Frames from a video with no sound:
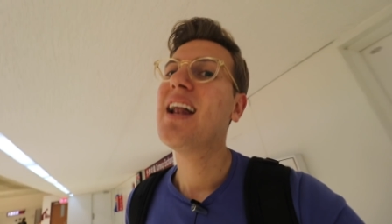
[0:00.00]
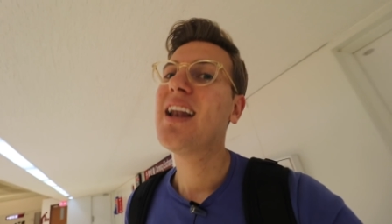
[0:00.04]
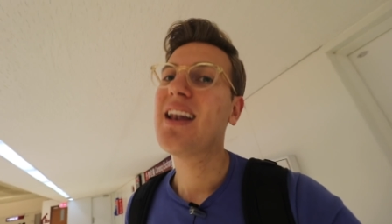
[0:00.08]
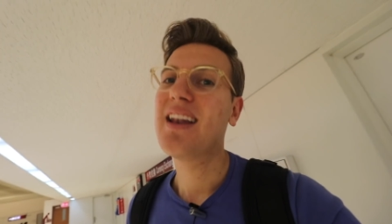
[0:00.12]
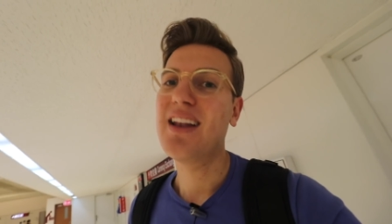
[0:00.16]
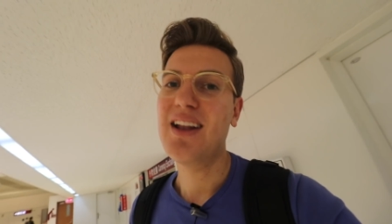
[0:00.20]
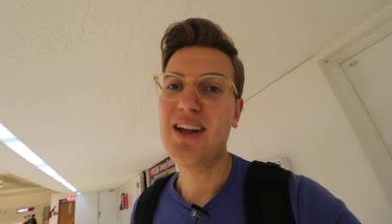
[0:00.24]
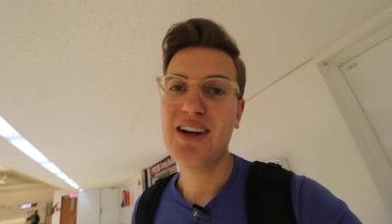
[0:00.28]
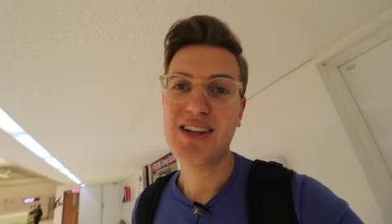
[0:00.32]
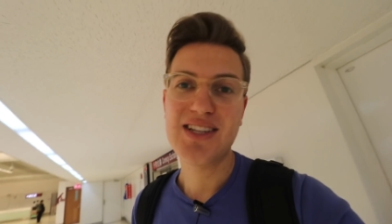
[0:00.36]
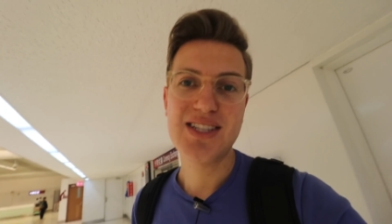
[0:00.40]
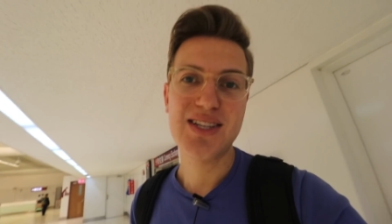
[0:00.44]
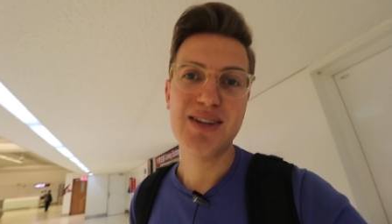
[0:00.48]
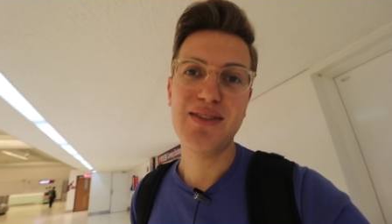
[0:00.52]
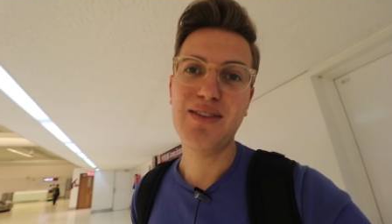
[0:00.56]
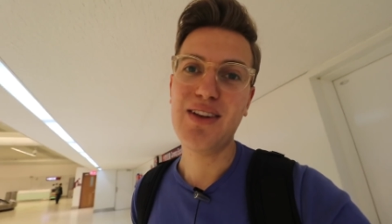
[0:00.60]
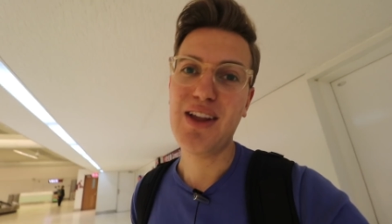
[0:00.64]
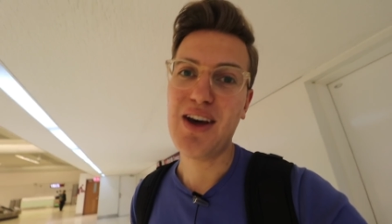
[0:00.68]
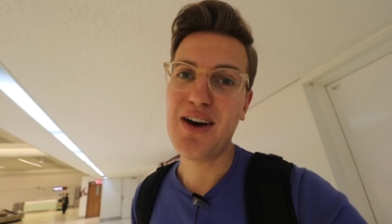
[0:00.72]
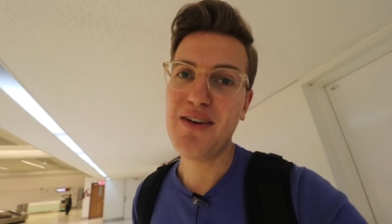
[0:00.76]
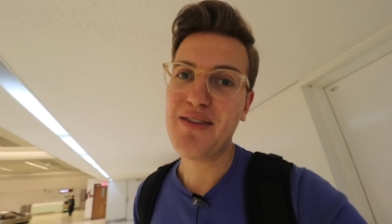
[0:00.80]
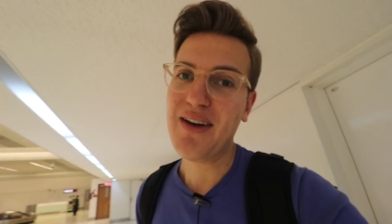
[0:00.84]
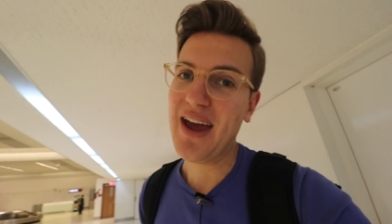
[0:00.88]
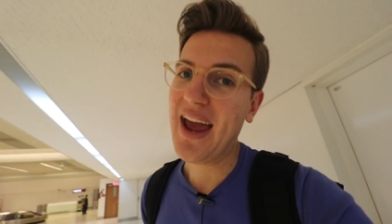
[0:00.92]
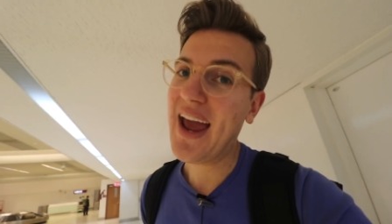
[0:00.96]
lots of
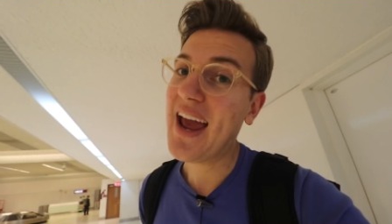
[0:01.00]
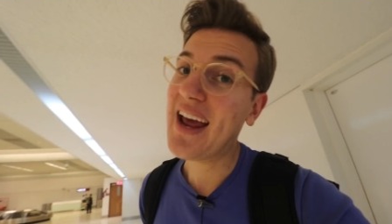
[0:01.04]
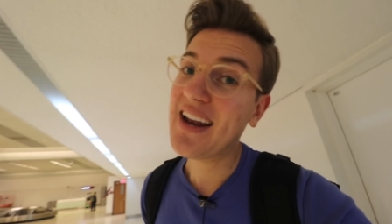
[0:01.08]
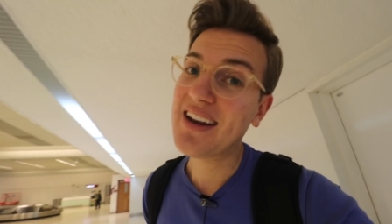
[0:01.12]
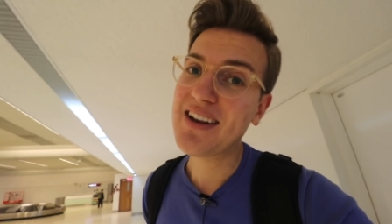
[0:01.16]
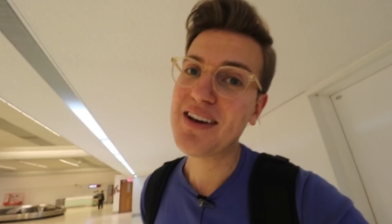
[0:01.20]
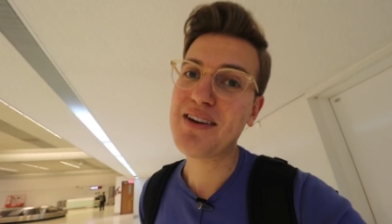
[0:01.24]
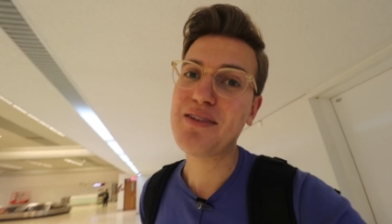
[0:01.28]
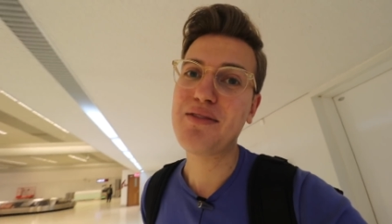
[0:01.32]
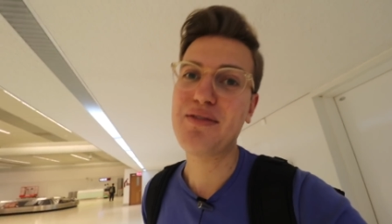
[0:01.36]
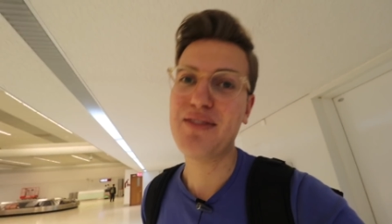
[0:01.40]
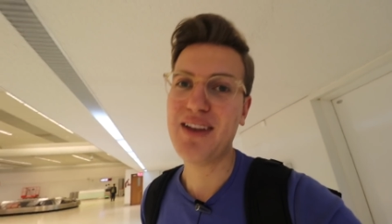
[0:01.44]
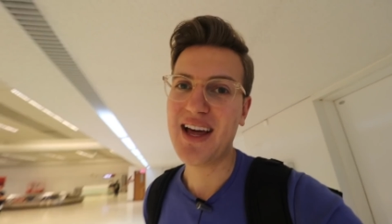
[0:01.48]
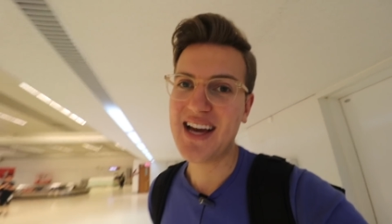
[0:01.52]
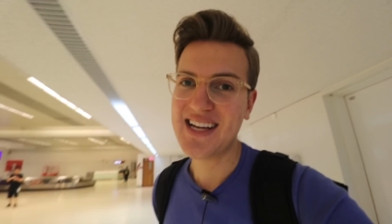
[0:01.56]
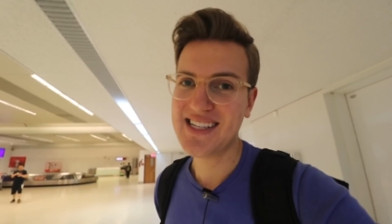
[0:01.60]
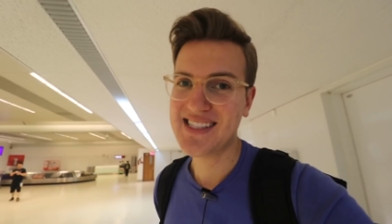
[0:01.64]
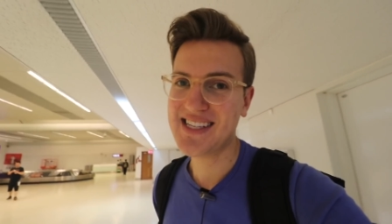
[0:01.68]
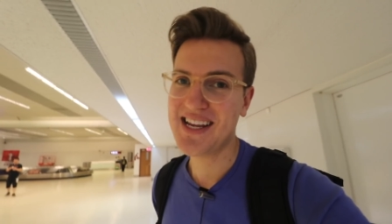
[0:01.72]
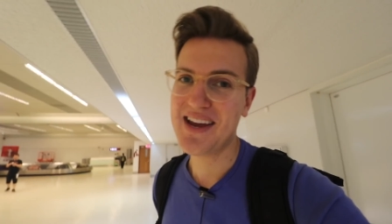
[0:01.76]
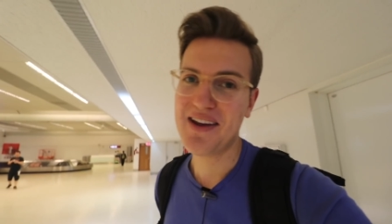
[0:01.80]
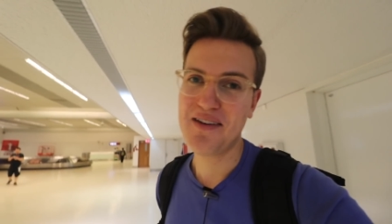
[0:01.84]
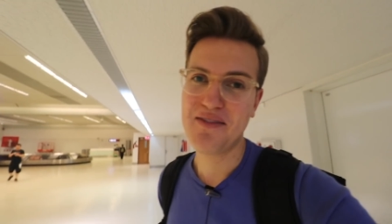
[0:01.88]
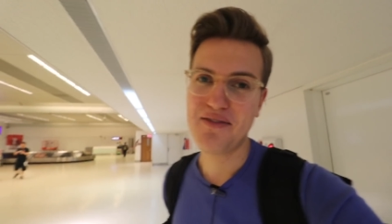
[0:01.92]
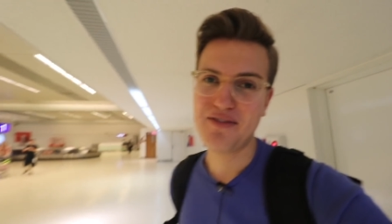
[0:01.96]
love and fly
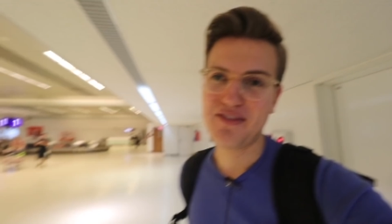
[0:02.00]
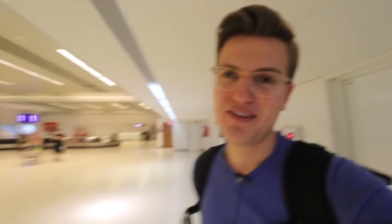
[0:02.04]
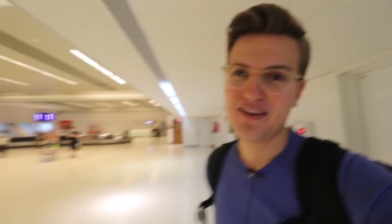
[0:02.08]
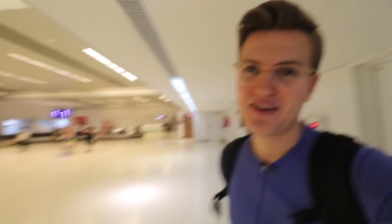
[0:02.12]
safe.